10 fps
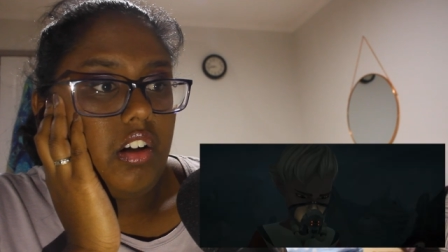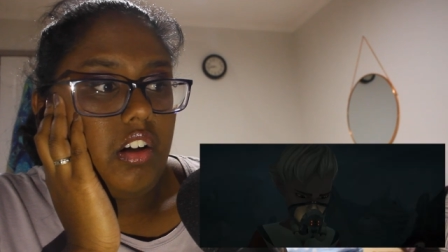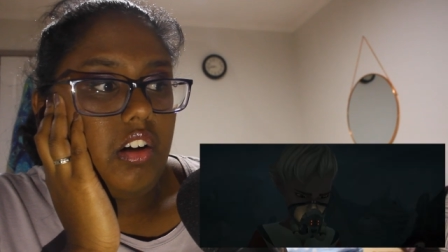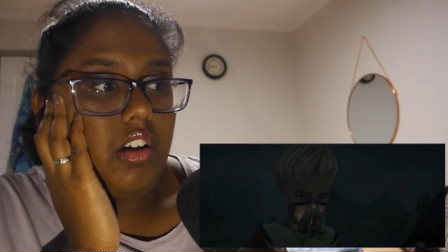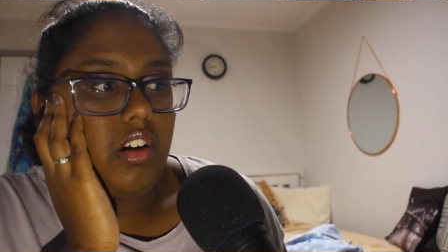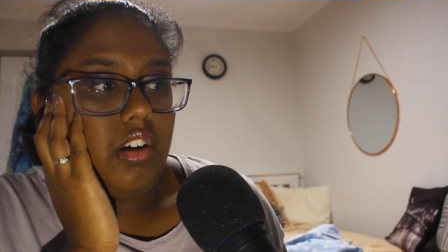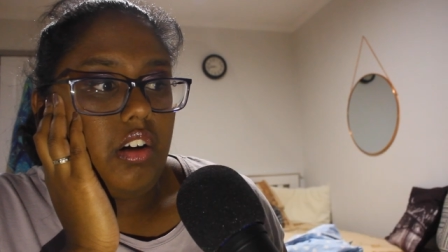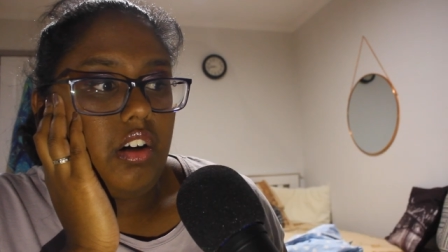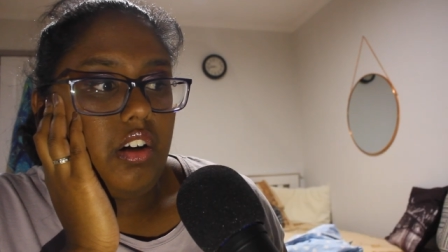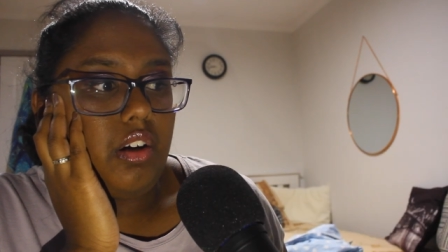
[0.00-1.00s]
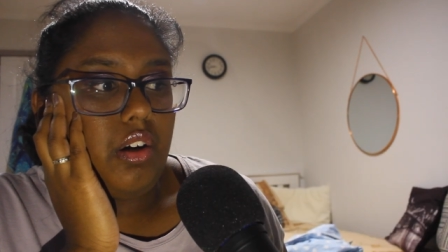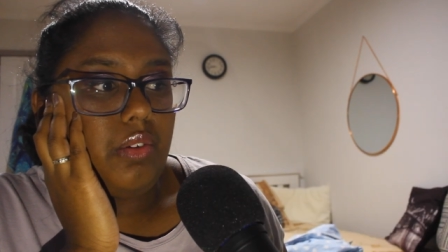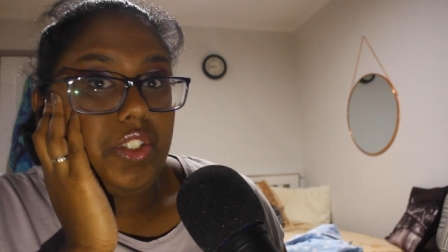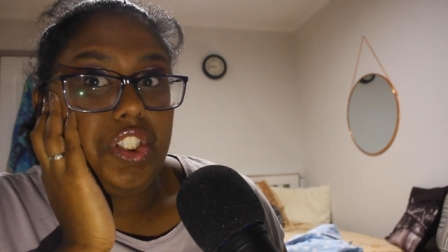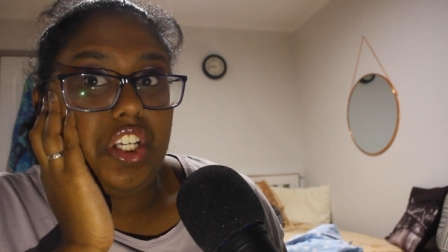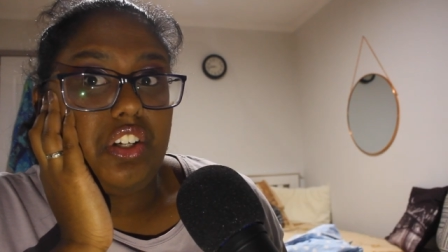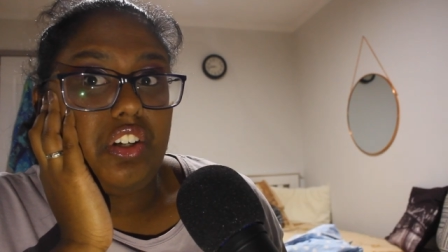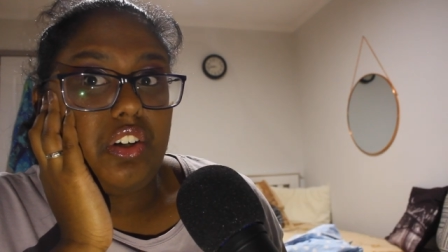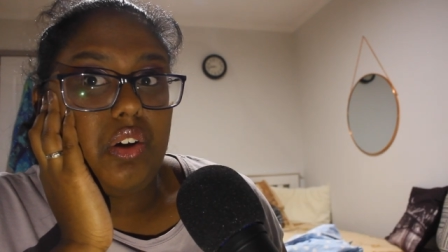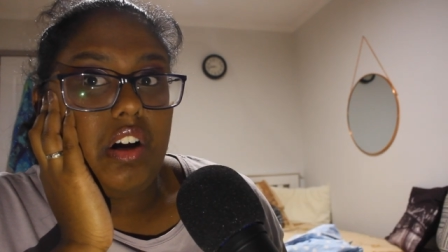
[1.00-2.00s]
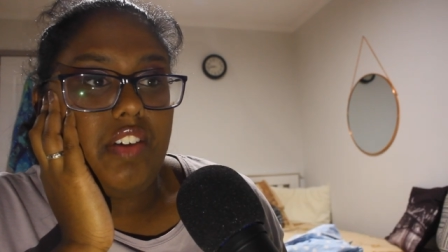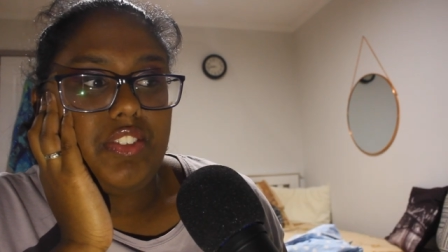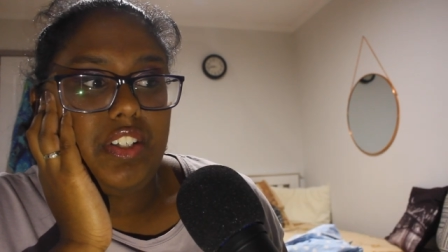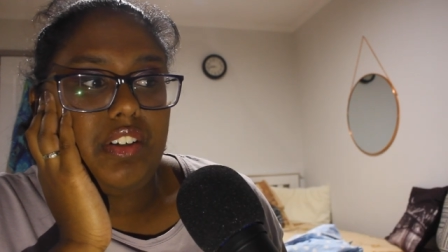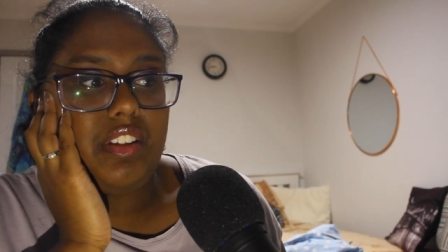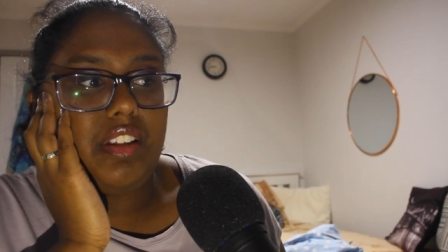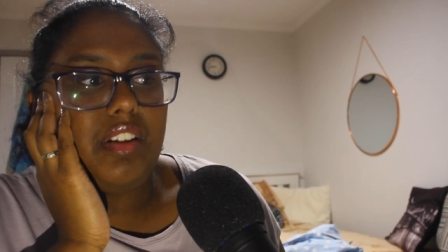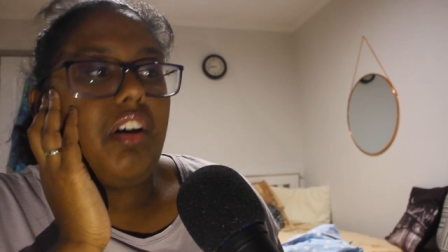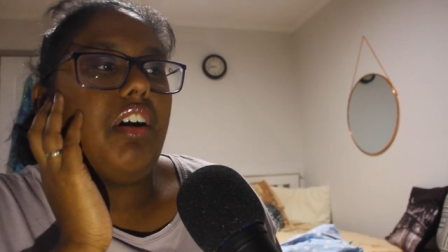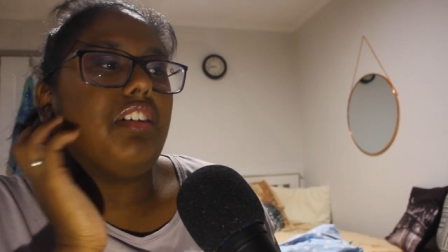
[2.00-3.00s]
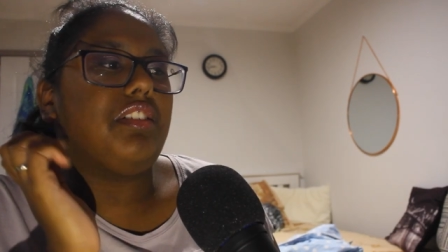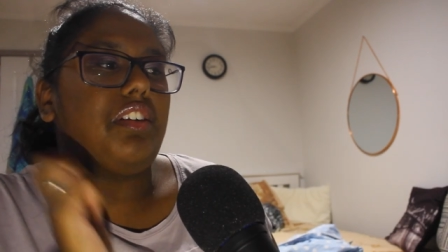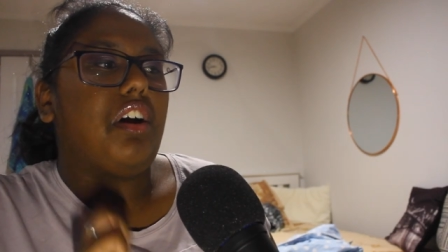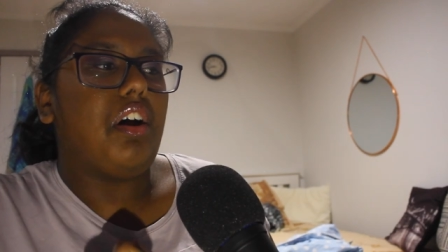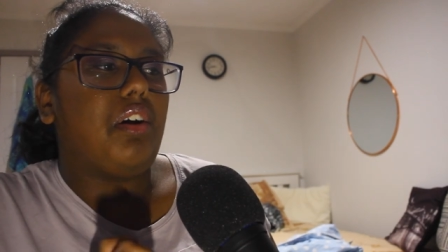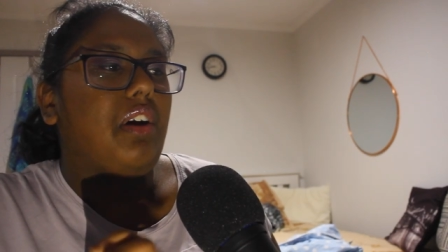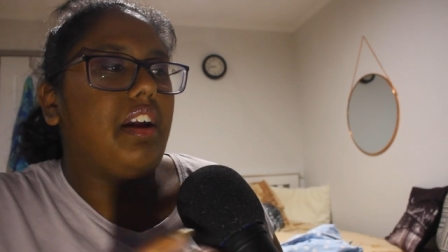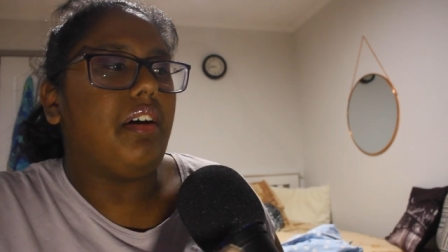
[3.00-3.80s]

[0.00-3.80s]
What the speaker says: Oh, was she gonna go after him? Oh no!